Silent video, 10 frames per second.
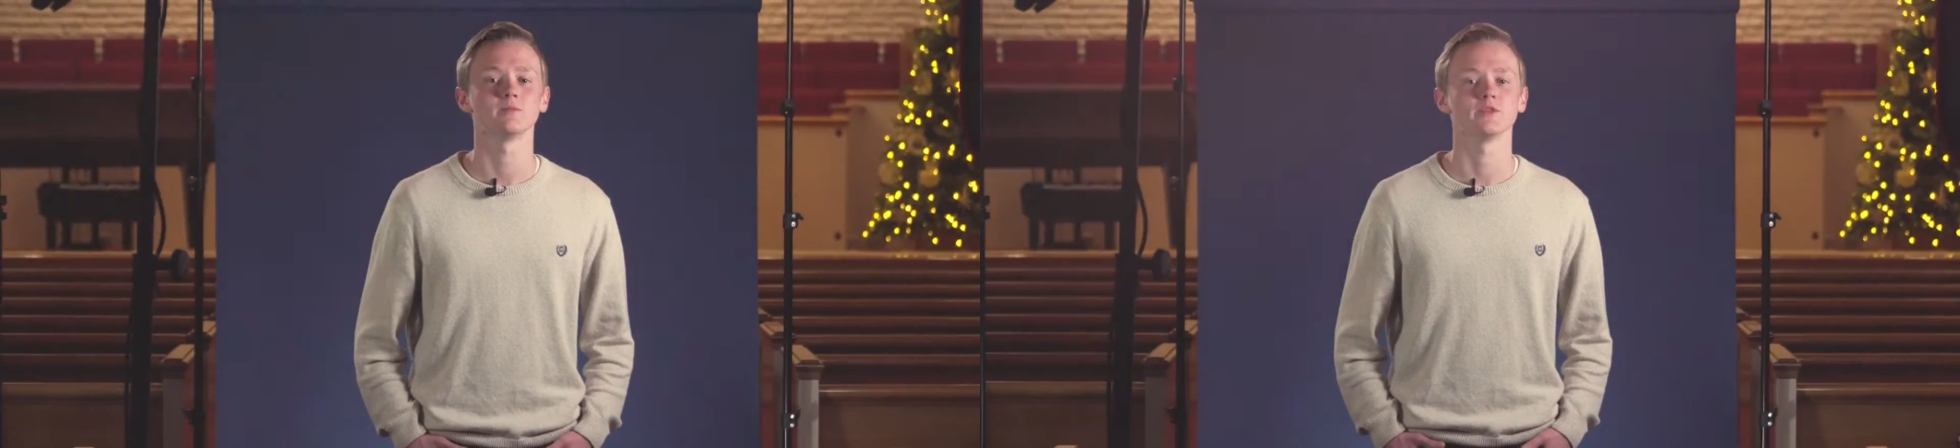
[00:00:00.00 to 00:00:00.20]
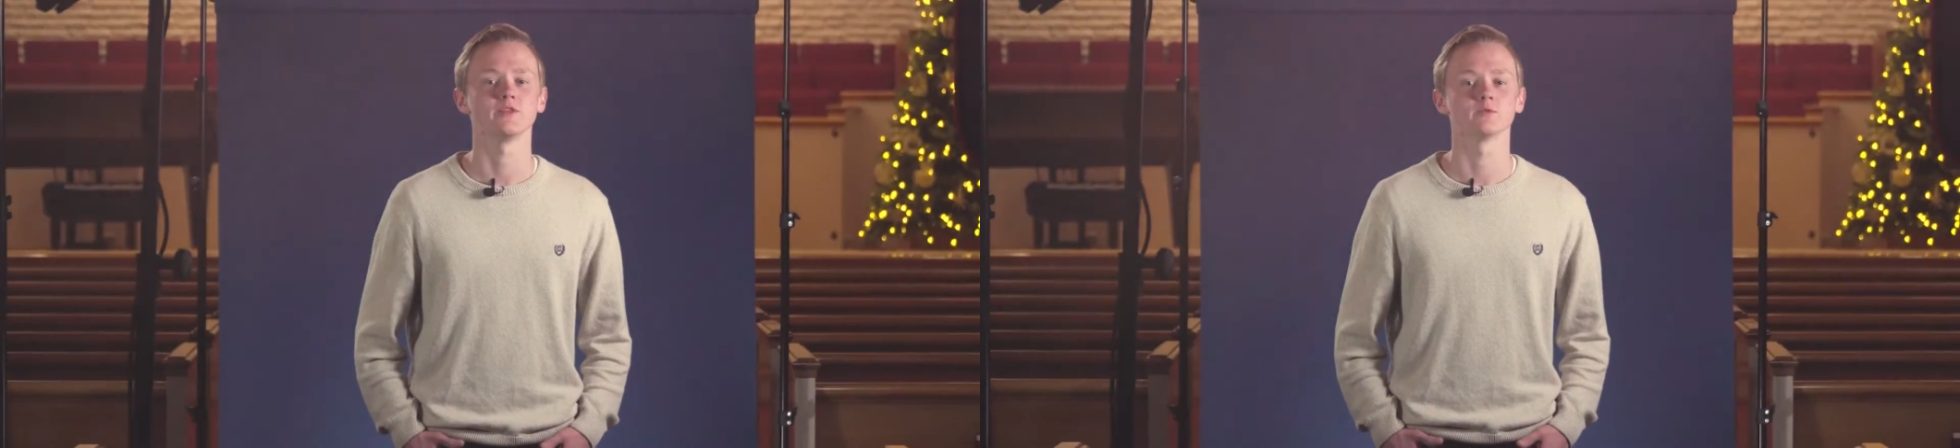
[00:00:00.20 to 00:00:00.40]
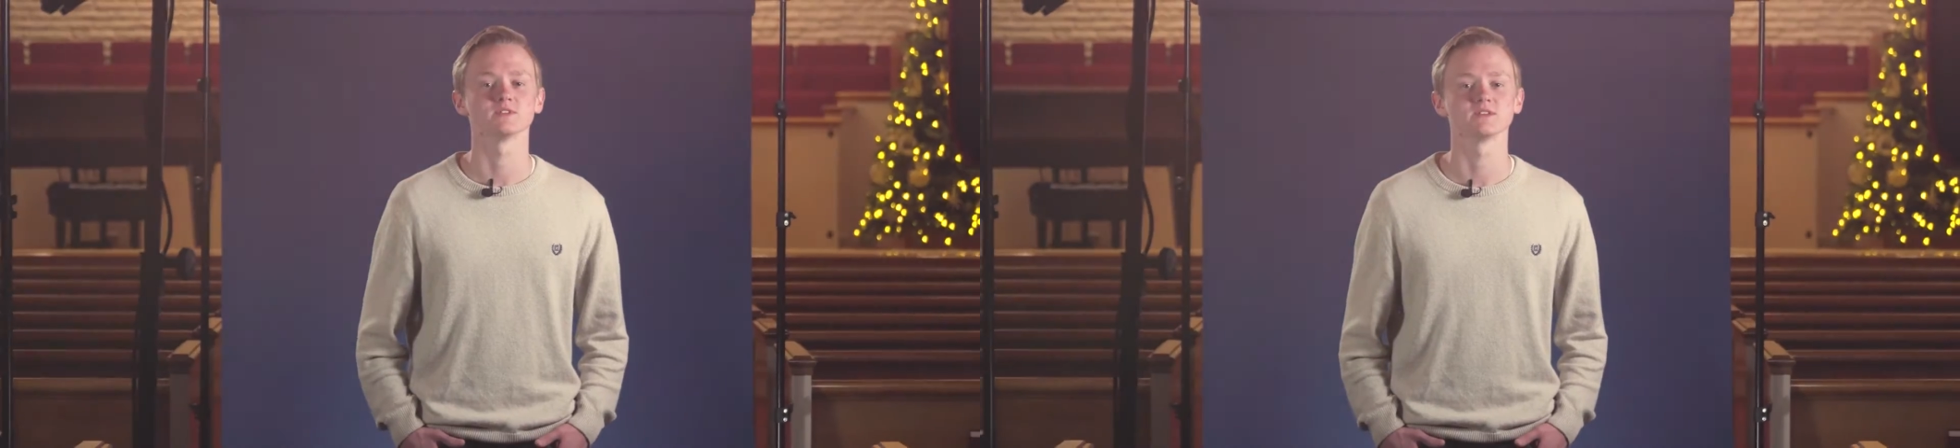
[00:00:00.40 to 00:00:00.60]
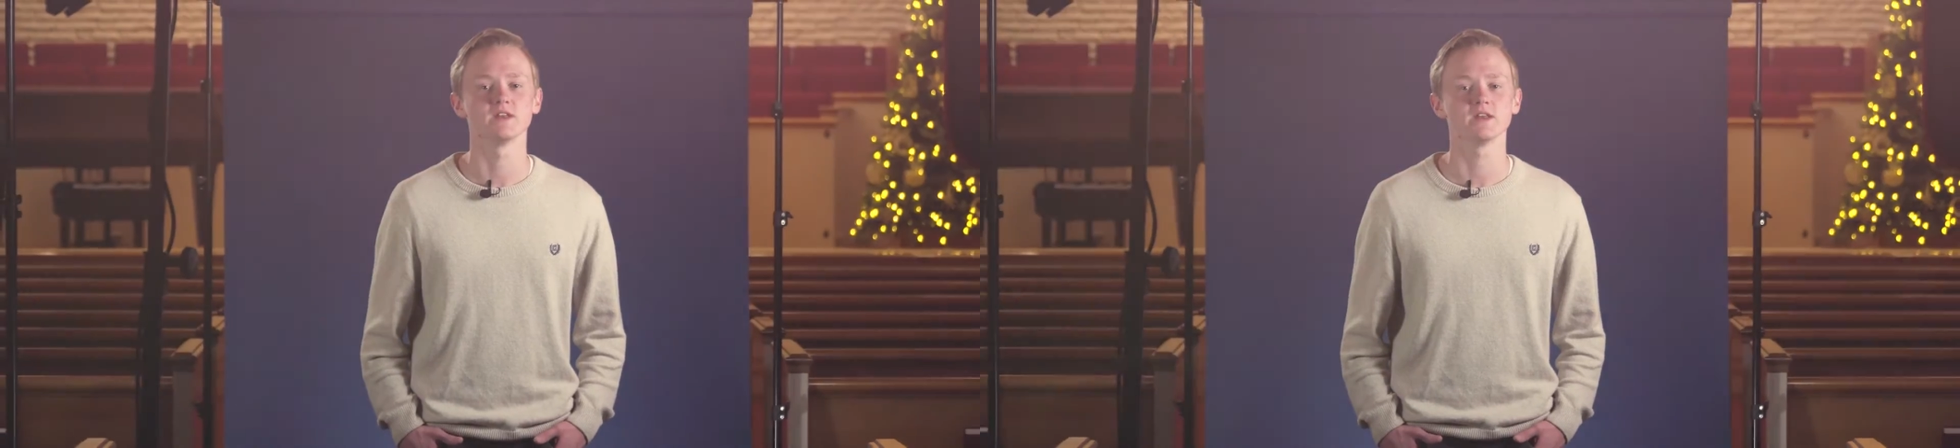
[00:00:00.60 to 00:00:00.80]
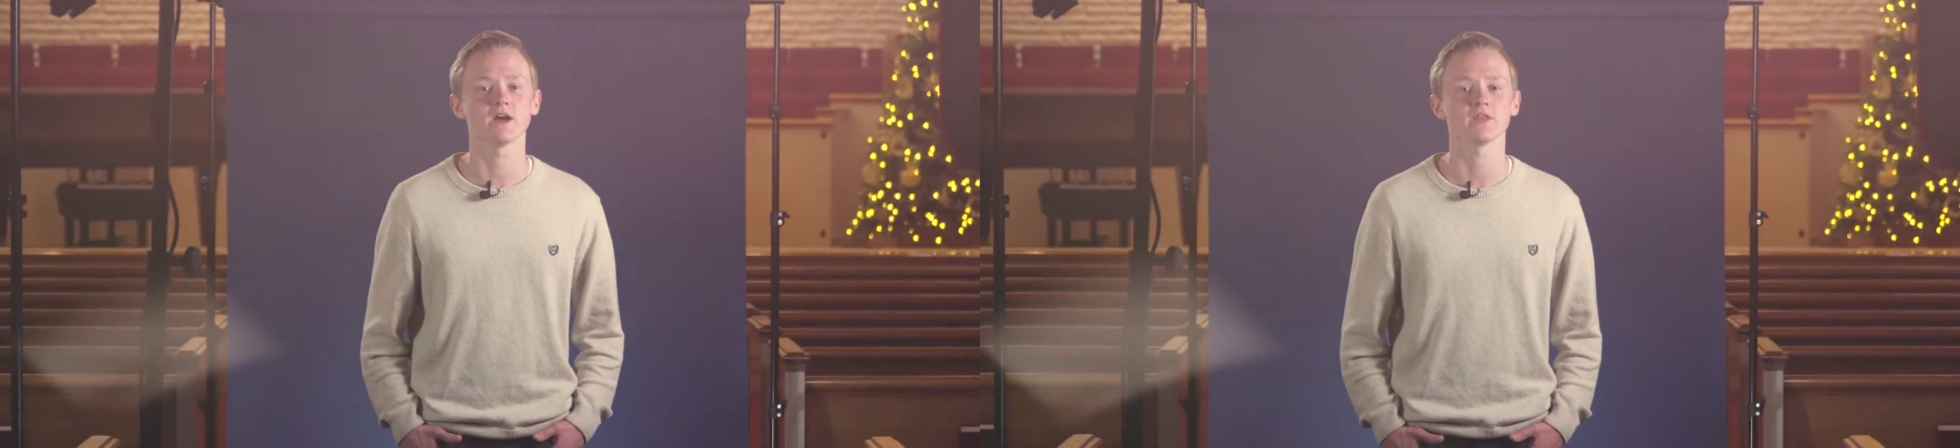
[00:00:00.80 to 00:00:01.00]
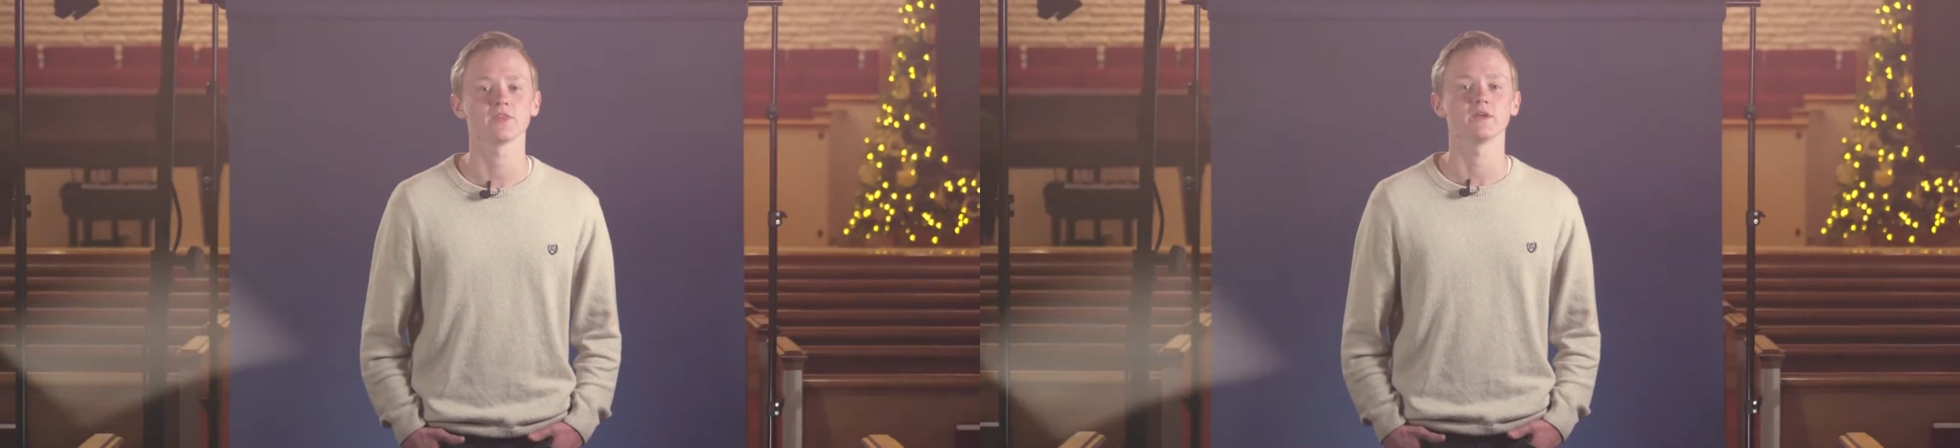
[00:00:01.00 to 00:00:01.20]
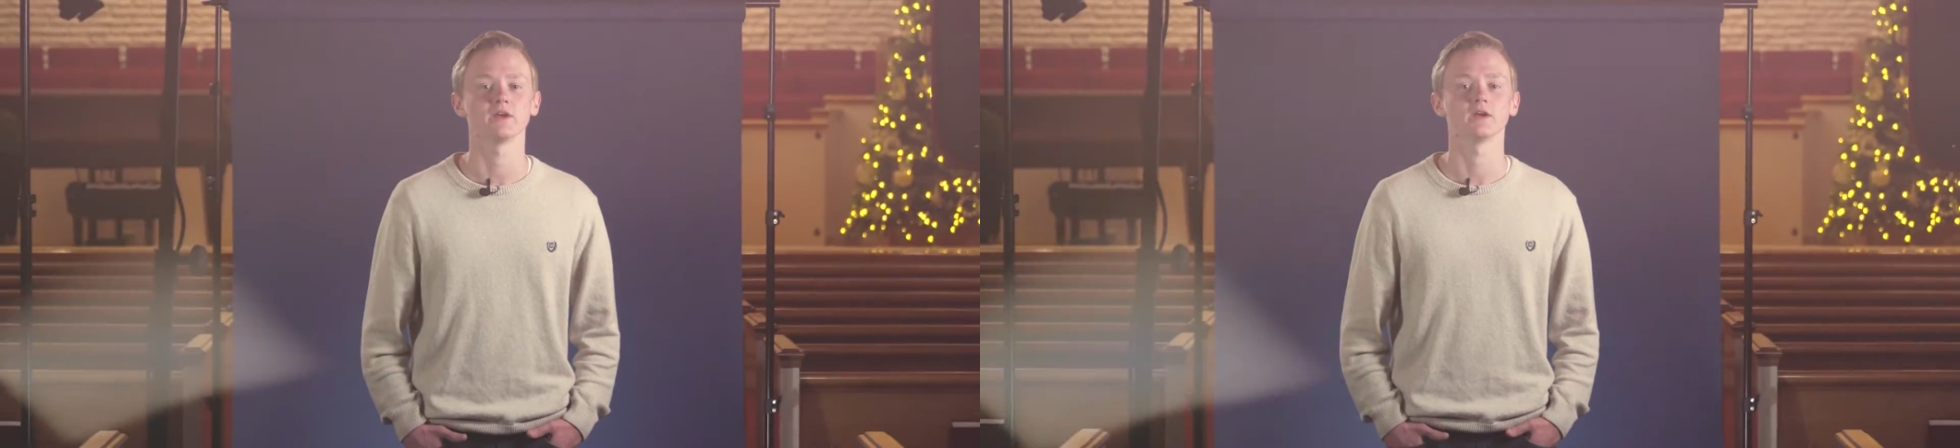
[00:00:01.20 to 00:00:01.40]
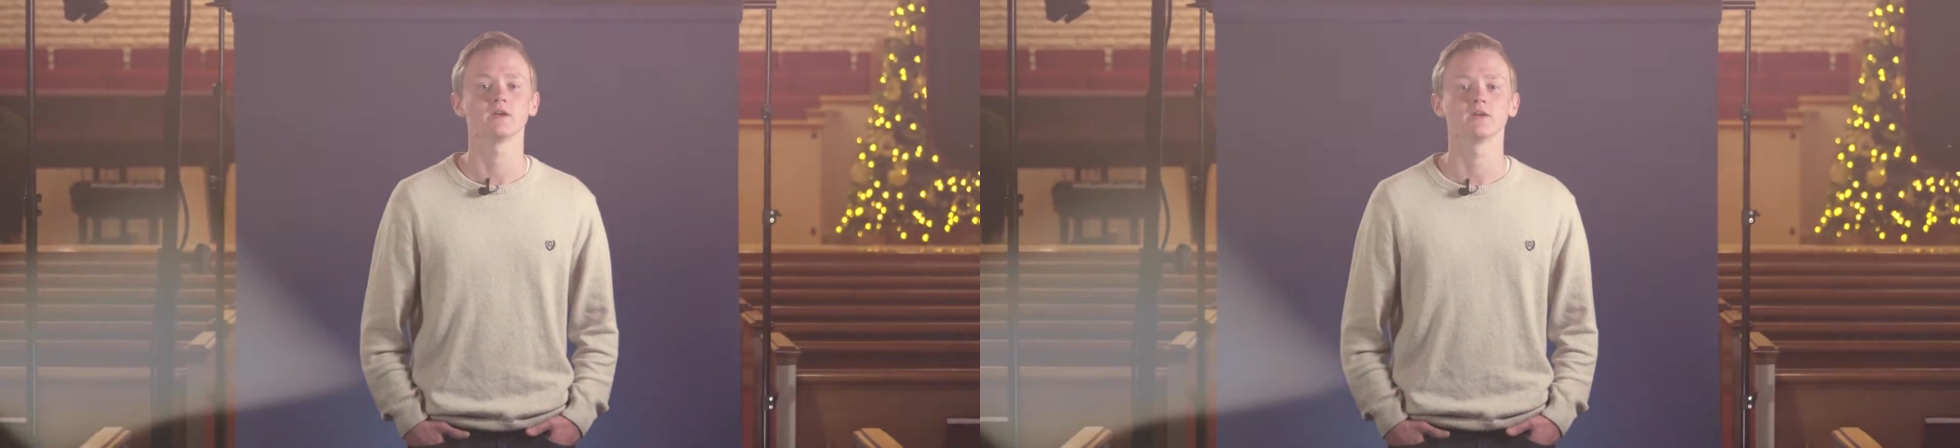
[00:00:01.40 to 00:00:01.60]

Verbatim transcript: but there was nothing